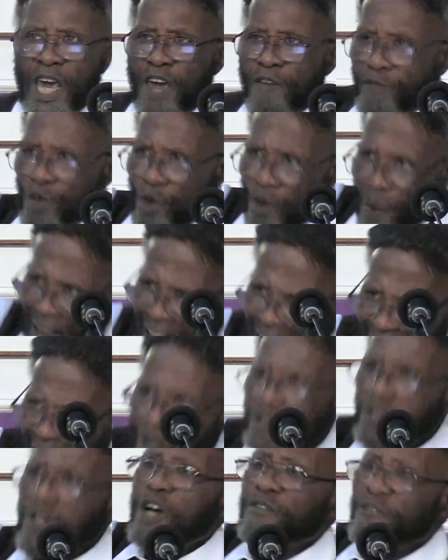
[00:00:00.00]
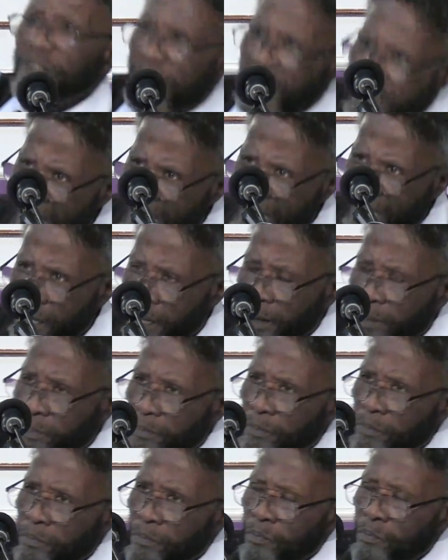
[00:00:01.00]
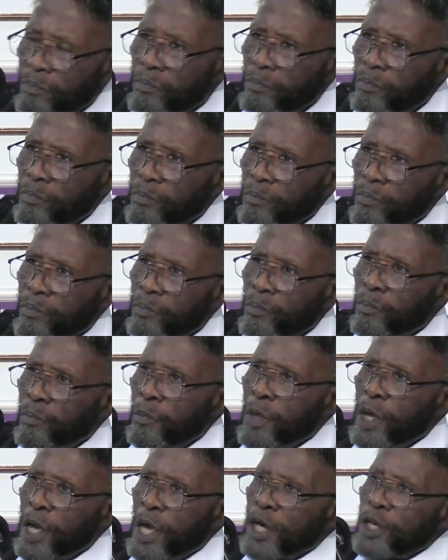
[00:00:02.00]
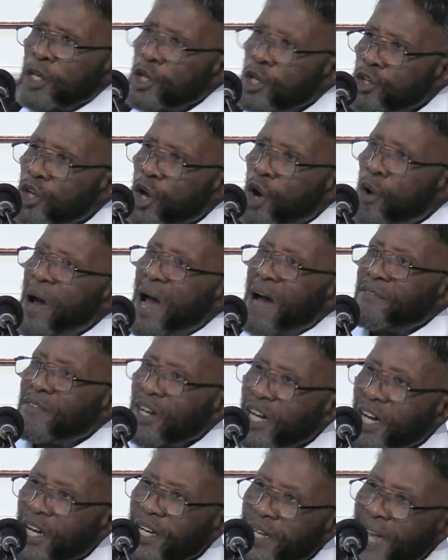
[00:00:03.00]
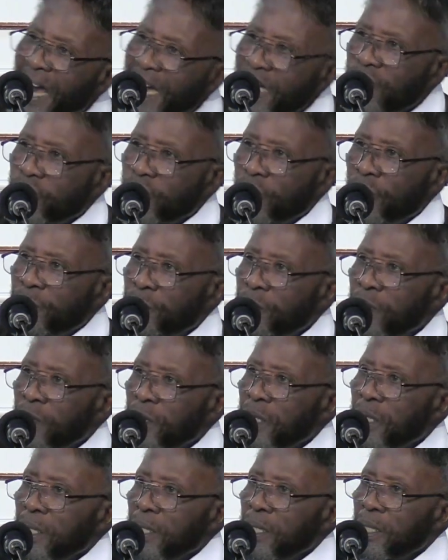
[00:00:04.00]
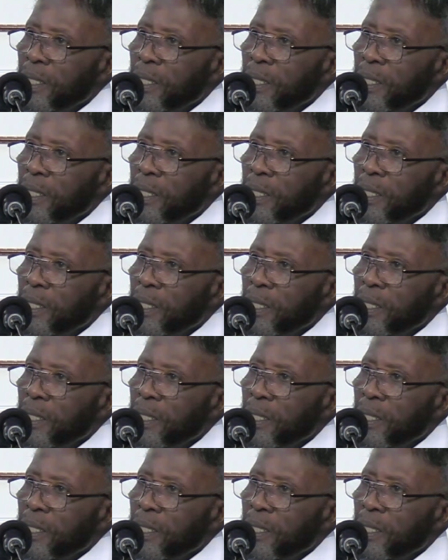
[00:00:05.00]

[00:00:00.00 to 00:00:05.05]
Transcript: If you're out of the kingdom, you don't have a connection